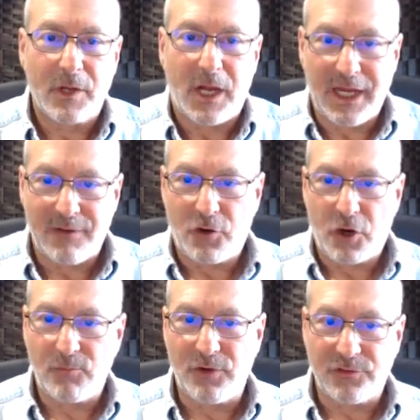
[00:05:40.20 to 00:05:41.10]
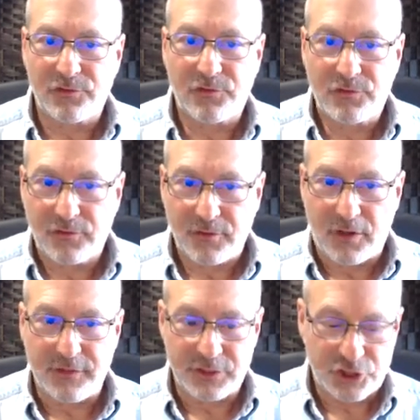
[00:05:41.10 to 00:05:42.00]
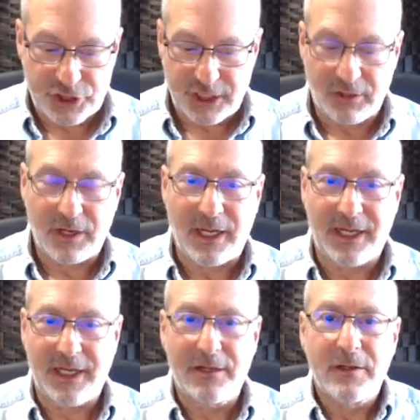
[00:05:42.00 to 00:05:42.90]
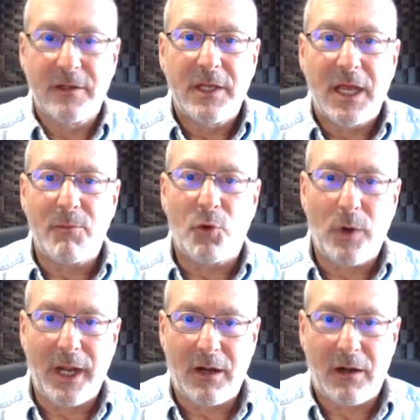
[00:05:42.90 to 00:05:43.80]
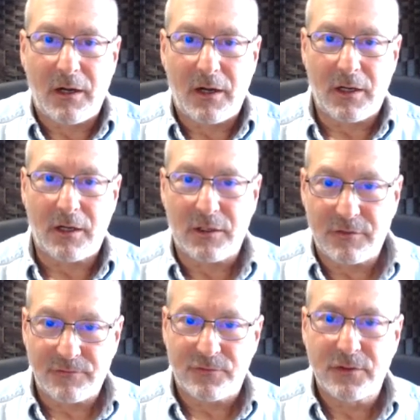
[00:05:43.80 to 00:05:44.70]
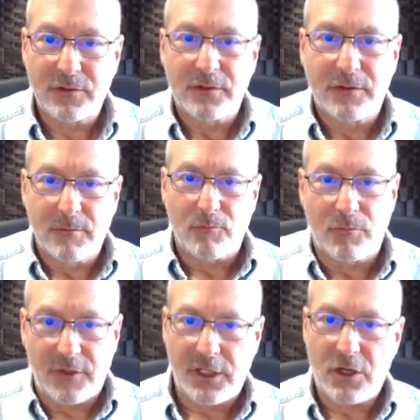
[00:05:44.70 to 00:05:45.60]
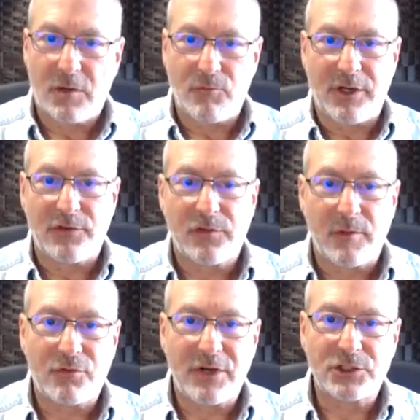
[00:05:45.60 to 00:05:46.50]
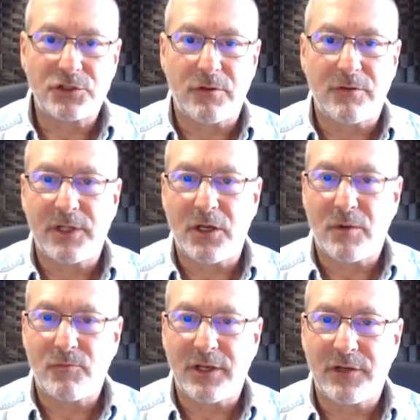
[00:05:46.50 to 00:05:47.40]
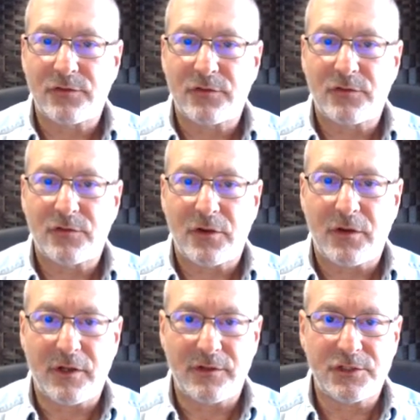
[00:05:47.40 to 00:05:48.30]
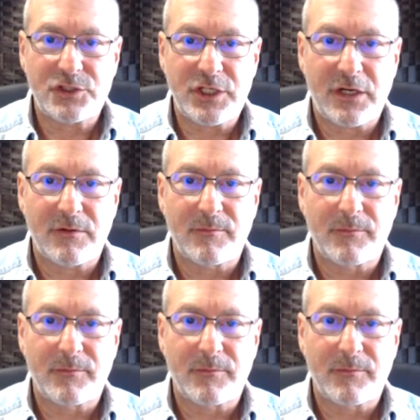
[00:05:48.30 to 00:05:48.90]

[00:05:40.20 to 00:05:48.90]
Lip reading: I have armrests on this chair. I am aware of the armrests, the pressure of the armrests on this chair.